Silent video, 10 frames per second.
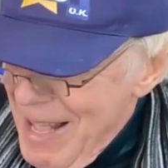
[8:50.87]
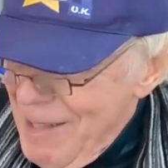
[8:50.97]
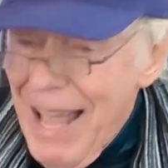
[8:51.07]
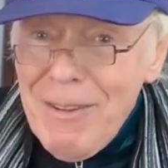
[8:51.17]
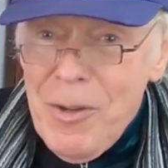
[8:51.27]

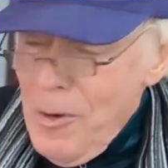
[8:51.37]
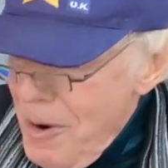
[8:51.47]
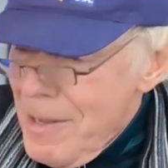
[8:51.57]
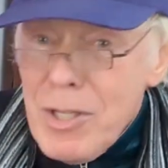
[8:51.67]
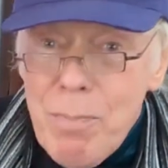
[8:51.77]
Thank
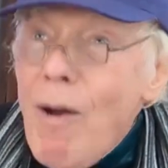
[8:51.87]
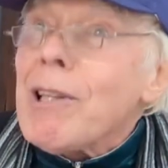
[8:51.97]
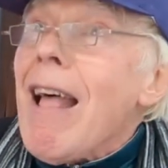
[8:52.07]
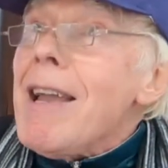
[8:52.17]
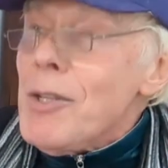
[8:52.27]
you.
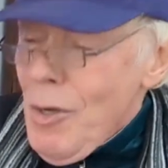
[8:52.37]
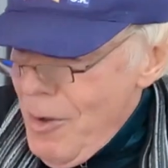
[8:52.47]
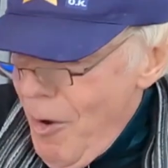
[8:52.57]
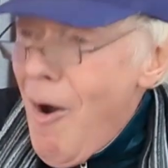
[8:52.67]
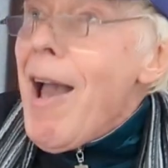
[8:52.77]
Spotlight
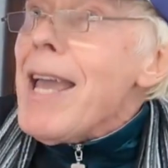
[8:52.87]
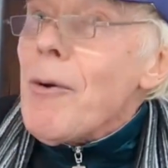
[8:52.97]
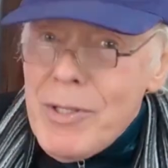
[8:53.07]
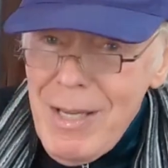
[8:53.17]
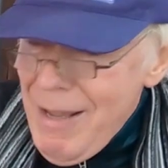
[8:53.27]
or
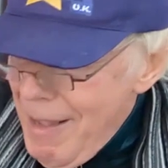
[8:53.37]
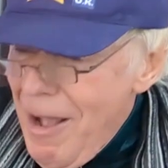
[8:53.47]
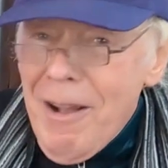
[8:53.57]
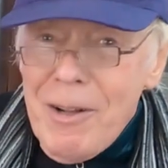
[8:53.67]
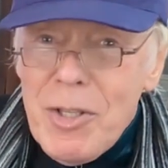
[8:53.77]
Equity,
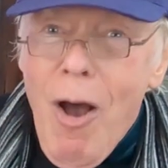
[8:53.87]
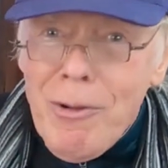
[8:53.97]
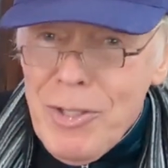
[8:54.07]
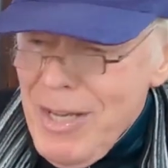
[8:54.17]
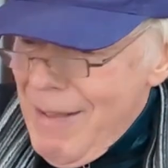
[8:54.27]

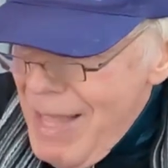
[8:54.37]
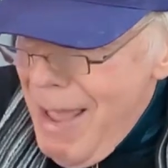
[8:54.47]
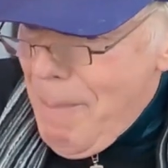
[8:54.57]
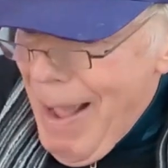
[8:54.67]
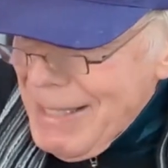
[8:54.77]
toss
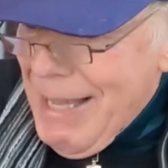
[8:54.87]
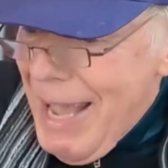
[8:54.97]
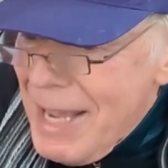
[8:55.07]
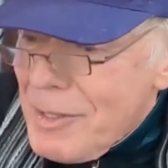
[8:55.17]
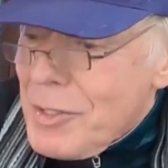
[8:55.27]
their
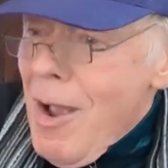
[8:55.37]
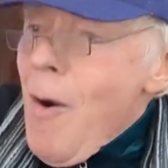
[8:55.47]
pancakes.